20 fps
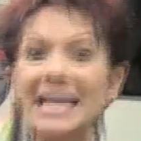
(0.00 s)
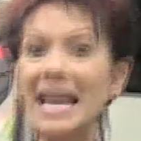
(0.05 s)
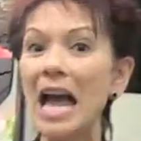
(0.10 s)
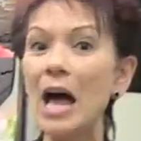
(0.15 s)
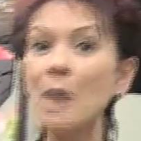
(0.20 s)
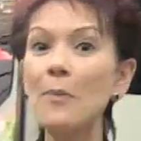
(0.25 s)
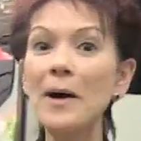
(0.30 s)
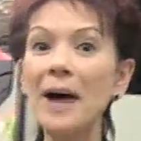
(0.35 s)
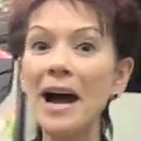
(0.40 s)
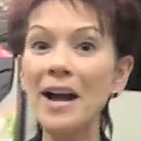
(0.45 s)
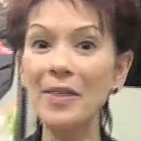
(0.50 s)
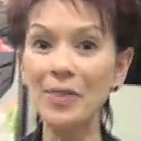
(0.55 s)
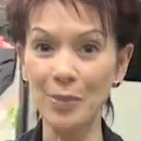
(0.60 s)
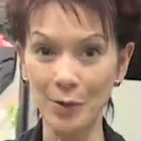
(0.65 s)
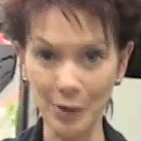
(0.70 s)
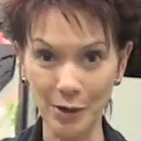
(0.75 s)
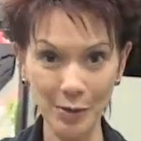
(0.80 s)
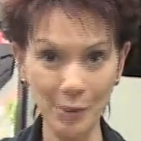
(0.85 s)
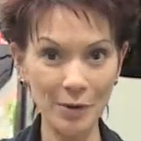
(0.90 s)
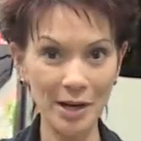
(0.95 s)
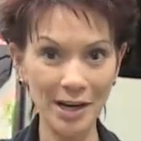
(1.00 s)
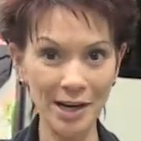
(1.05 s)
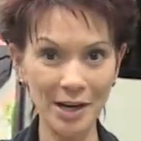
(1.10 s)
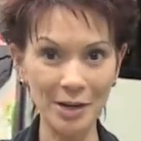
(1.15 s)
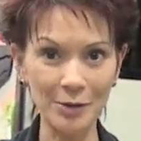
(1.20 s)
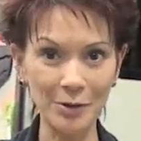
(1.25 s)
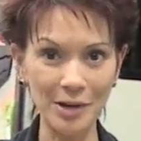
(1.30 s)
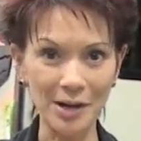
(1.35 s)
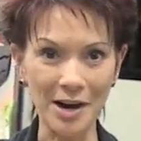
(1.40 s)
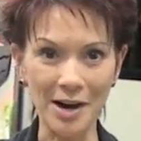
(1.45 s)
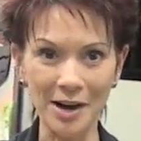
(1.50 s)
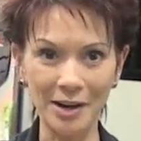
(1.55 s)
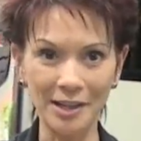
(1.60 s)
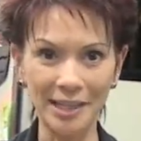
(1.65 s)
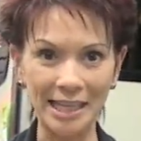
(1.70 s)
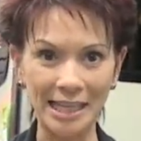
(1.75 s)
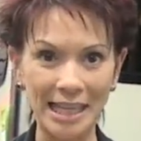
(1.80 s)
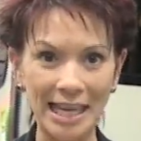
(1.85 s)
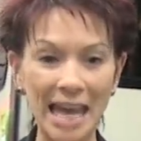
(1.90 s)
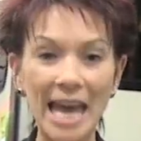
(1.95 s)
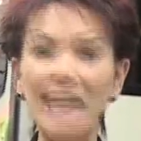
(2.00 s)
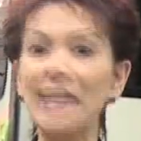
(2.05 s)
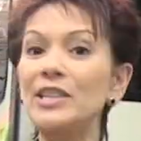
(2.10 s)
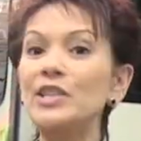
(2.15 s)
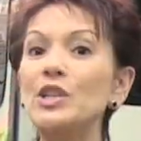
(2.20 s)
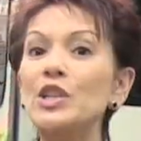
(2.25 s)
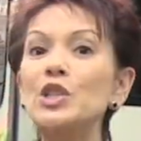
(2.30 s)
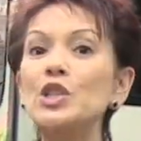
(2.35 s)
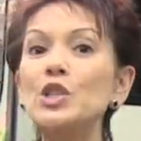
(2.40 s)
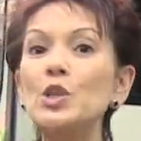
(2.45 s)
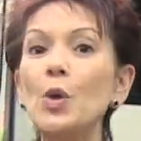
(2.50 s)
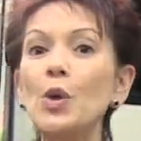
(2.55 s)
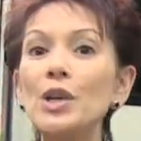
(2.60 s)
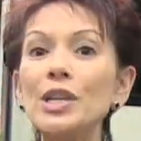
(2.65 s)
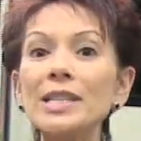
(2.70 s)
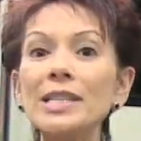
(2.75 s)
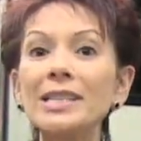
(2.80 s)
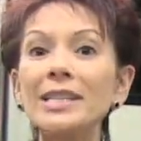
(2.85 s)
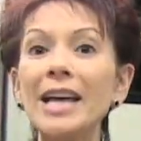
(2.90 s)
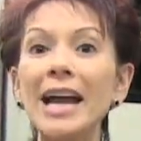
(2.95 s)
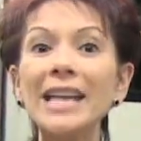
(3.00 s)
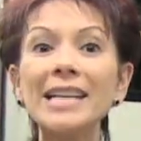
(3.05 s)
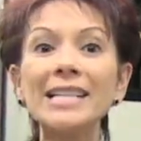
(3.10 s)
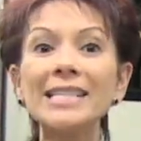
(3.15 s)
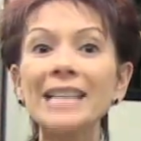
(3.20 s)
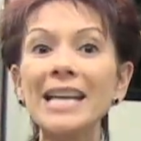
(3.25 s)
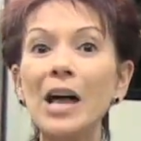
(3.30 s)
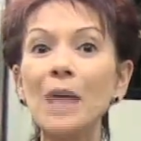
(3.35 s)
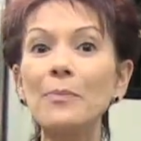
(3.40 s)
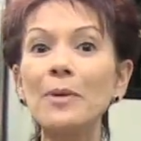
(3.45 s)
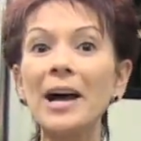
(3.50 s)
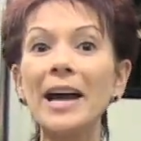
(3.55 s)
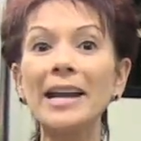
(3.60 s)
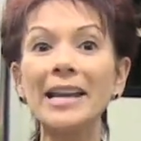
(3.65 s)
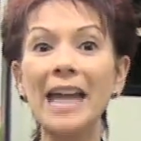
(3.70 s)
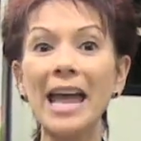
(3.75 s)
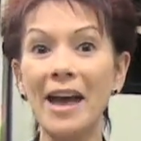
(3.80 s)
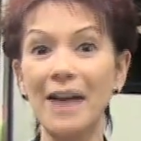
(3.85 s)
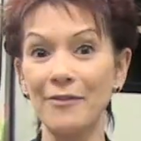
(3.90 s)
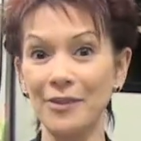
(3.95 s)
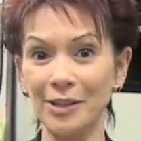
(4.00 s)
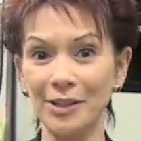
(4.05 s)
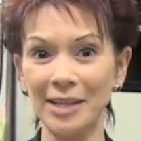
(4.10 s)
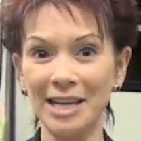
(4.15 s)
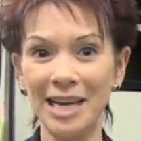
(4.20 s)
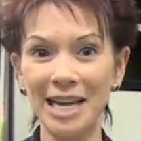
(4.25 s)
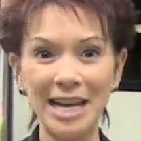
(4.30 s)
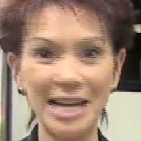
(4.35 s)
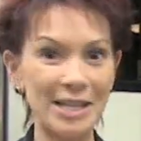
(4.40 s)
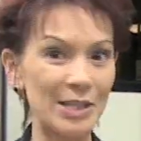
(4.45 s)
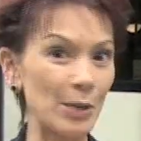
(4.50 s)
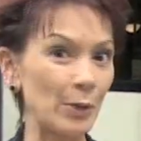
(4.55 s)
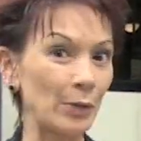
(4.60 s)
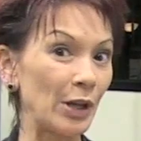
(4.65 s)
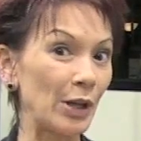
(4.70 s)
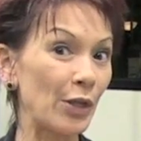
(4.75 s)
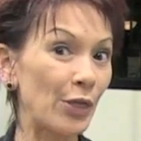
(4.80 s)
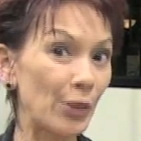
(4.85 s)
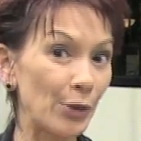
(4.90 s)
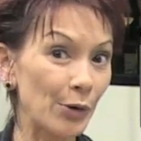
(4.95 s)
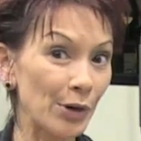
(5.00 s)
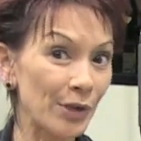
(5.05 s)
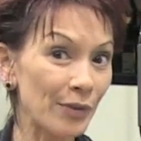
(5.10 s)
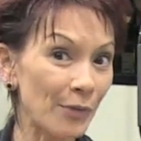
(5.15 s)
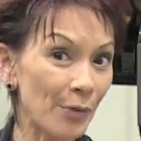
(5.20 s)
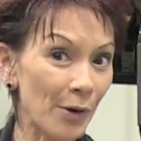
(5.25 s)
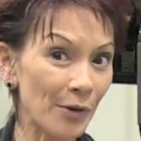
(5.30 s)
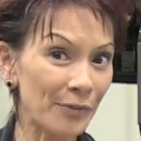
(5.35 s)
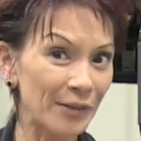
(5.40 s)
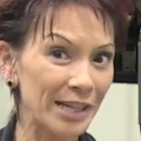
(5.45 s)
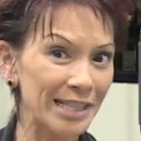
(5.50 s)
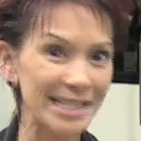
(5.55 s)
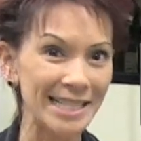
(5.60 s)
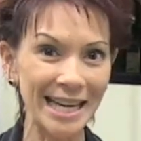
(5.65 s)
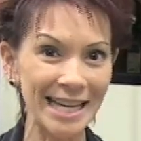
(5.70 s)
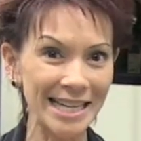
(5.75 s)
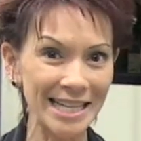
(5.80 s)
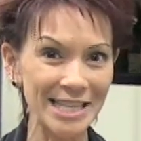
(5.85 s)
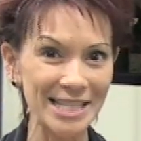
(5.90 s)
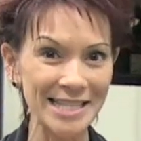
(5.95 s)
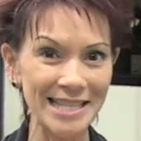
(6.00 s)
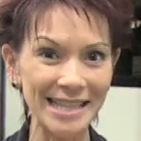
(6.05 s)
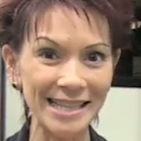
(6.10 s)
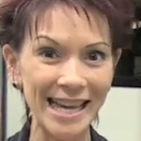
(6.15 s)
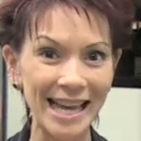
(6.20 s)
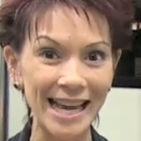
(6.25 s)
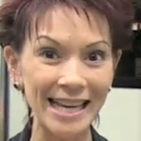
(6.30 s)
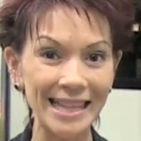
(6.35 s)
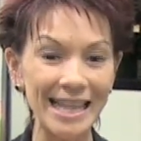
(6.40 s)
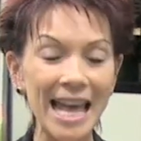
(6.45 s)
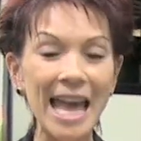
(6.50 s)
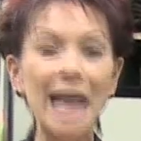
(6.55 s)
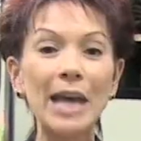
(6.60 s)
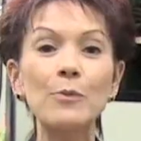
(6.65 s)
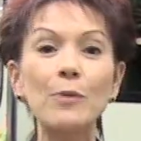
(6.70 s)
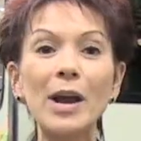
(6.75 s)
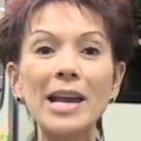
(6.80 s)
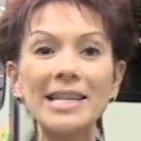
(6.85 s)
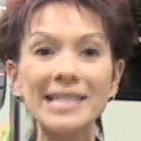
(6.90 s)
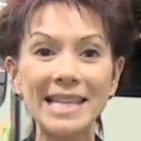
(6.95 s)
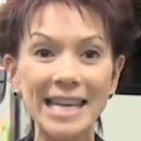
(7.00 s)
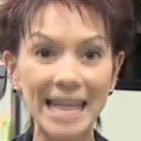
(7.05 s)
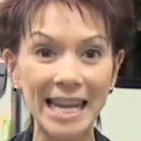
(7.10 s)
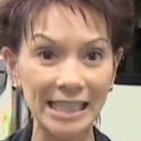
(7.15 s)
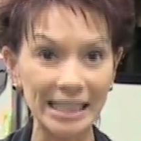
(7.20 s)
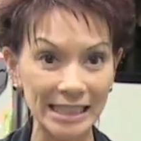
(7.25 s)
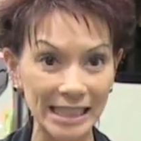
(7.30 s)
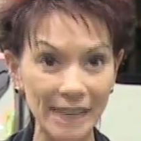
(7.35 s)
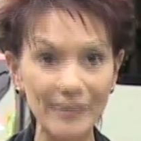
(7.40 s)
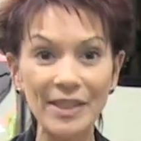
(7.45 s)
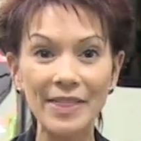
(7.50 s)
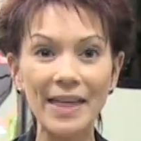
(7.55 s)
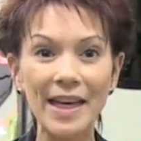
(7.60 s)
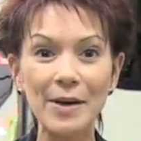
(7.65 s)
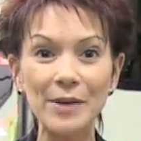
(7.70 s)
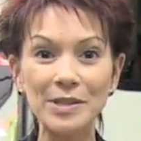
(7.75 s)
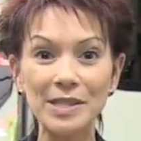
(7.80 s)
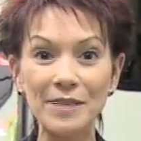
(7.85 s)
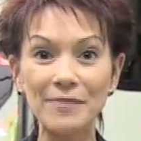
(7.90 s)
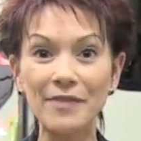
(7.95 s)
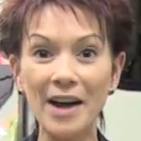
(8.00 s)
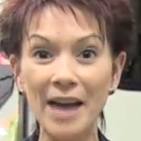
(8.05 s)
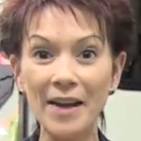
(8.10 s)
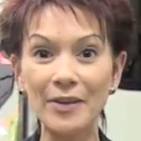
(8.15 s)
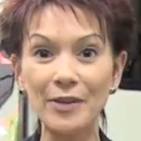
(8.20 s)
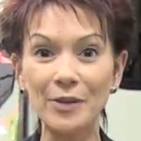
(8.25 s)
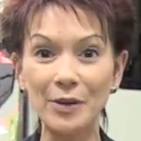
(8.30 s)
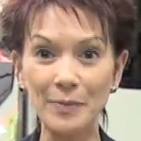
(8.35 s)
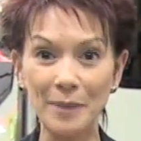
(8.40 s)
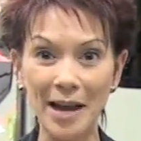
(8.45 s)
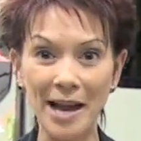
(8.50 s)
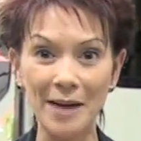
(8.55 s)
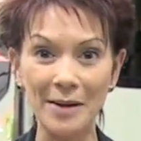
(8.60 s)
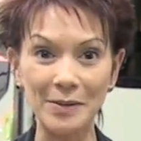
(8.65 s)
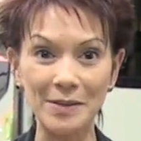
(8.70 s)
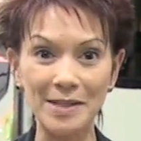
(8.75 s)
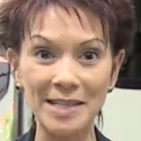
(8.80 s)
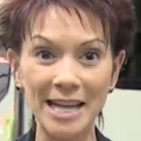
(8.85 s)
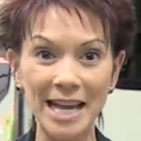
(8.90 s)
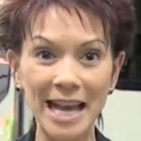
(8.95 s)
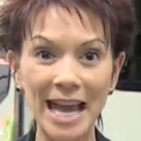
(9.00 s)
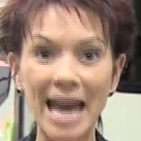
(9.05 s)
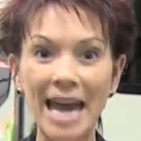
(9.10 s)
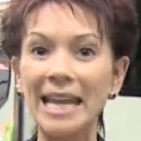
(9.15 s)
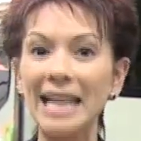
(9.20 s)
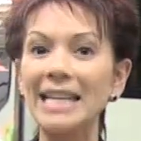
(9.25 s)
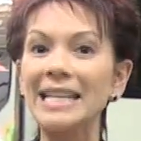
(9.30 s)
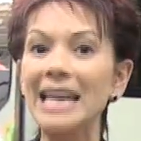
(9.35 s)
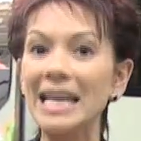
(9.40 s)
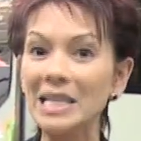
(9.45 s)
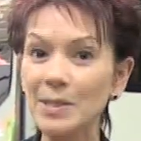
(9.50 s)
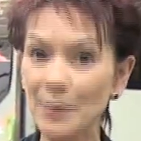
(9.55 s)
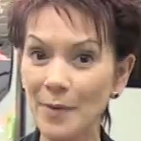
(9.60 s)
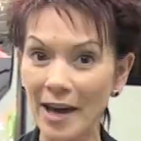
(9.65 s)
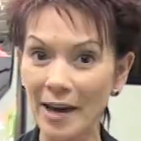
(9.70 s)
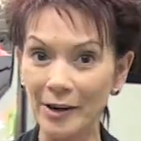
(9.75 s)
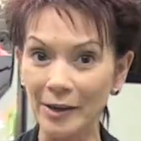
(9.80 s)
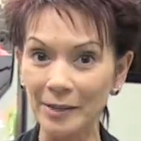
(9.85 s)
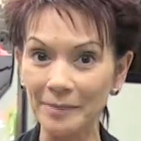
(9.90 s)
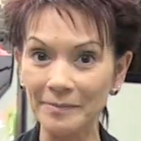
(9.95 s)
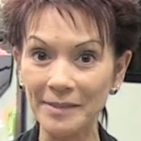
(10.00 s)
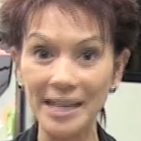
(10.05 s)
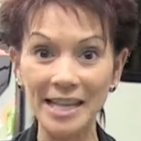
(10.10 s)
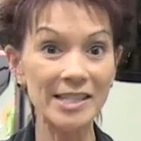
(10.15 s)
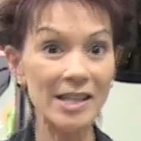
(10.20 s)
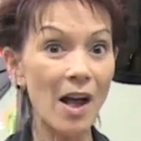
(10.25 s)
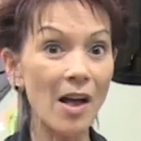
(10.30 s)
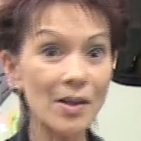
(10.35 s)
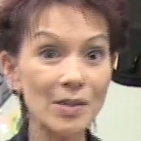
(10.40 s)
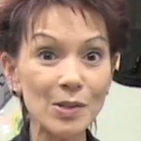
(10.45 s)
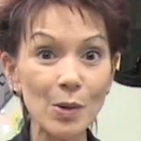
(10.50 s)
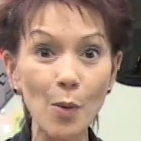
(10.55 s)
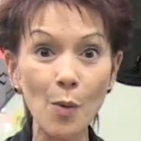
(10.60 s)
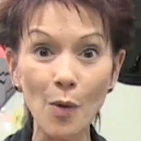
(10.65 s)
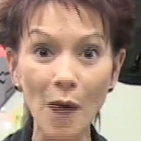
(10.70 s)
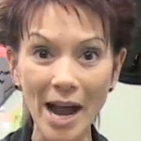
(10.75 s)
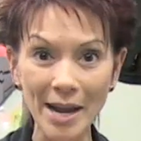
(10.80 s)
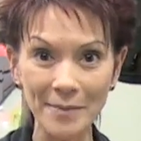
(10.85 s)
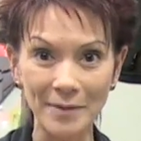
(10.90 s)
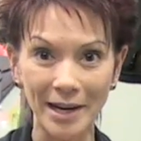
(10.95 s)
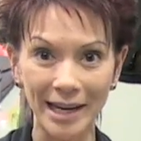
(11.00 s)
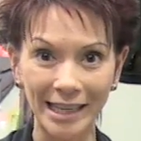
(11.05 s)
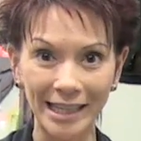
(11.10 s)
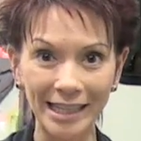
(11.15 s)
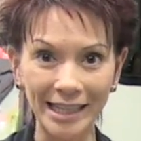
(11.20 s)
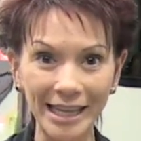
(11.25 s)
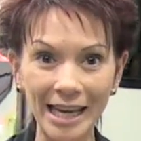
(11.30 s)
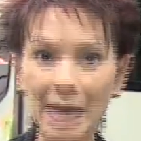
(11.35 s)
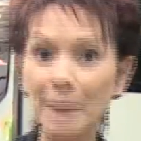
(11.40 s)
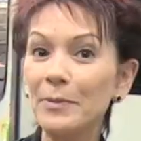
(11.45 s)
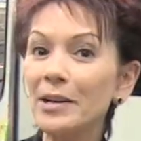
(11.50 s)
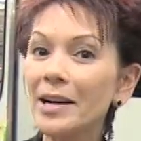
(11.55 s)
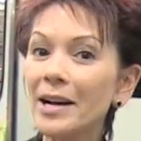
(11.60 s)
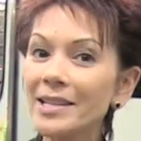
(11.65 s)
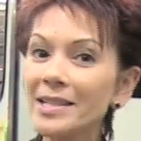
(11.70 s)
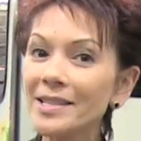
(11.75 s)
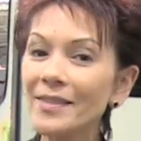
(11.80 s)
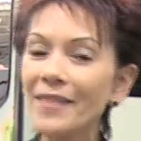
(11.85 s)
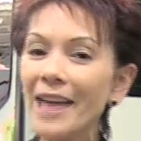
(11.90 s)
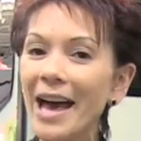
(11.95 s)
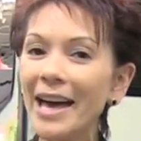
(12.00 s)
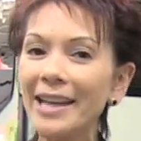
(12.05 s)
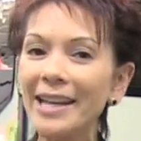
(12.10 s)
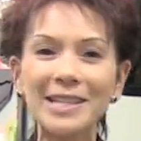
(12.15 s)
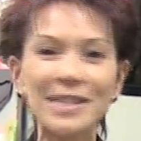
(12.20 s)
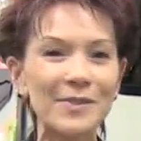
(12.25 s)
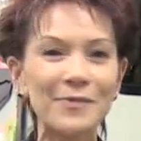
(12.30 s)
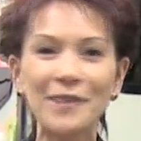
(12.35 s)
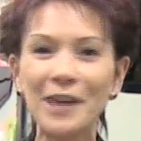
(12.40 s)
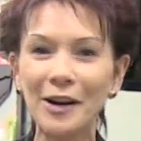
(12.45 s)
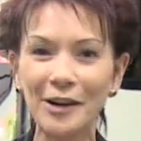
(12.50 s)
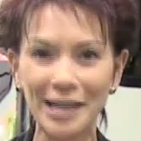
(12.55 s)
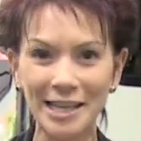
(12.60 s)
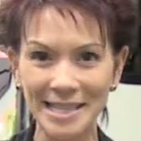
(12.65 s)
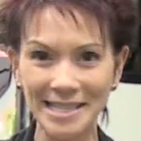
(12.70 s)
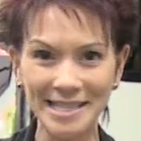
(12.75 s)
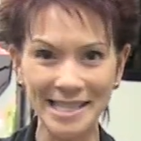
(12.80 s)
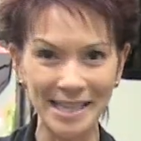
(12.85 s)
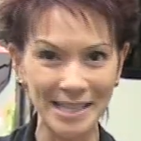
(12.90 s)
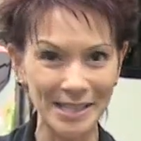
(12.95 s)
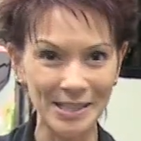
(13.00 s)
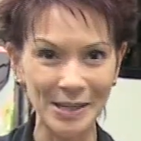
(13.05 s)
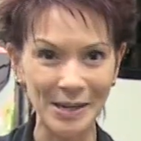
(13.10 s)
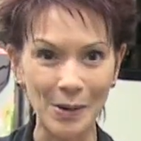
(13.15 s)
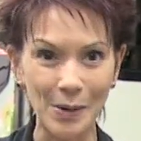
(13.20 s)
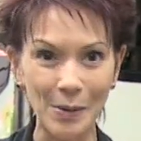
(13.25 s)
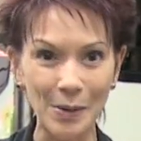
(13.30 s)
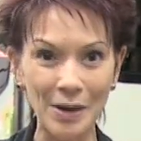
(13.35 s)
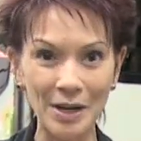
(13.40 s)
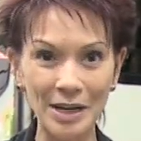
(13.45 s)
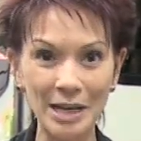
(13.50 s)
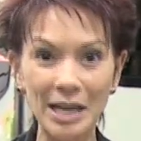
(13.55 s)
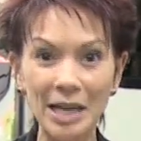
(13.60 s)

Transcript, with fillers: the Alpine 3100 RE, and it's the shortest, lightest Alpine ever. It's only 34 feet 10 inches in length and weighs in at 11,500 pounds. And it gets better. It's also a wide body, and because of that, it's very easy to tow.